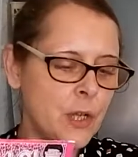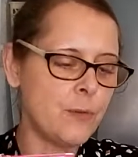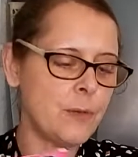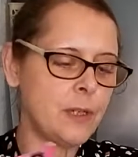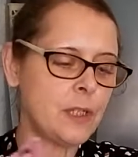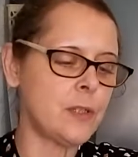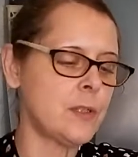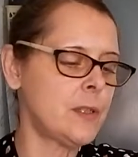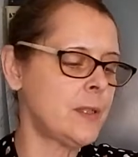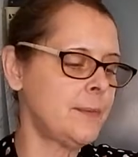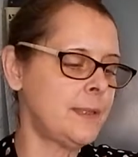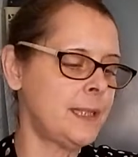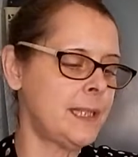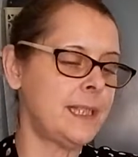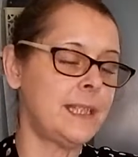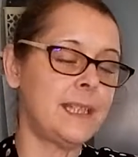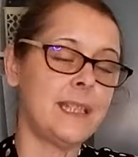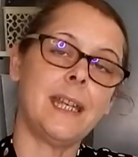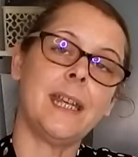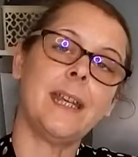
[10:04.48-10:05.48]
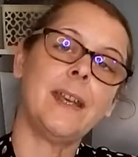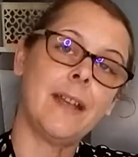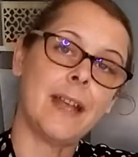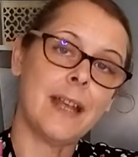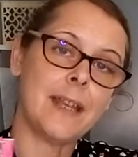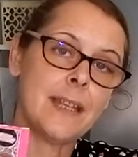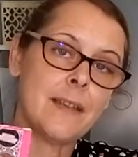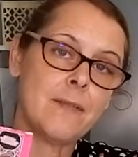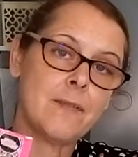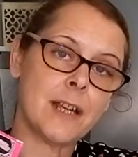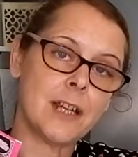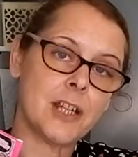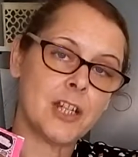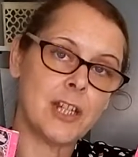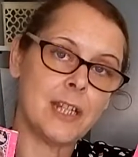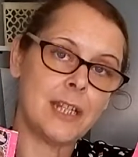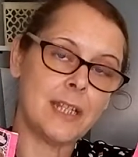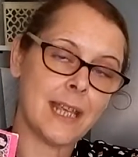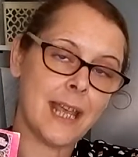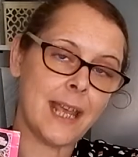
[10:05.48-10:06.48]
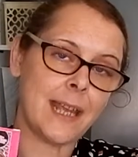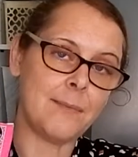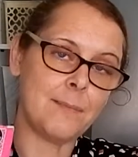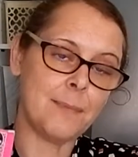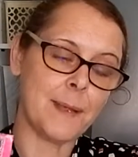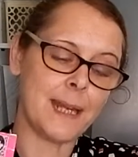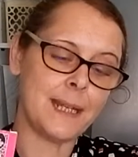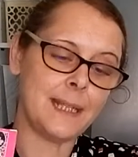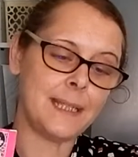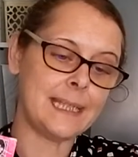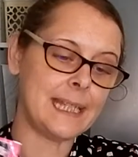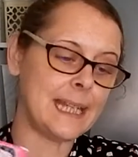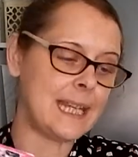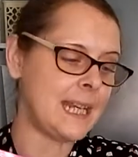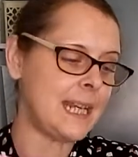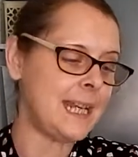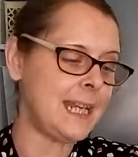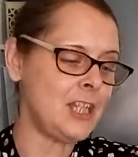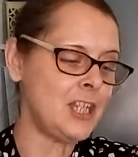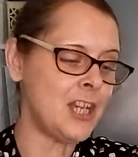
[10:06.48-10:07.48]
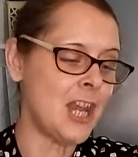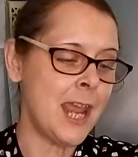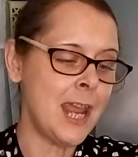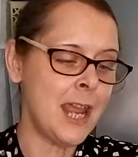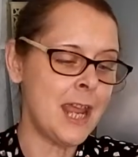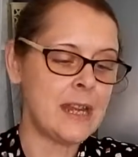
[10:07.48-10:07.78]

we took them to the till, and they were actually 10p each.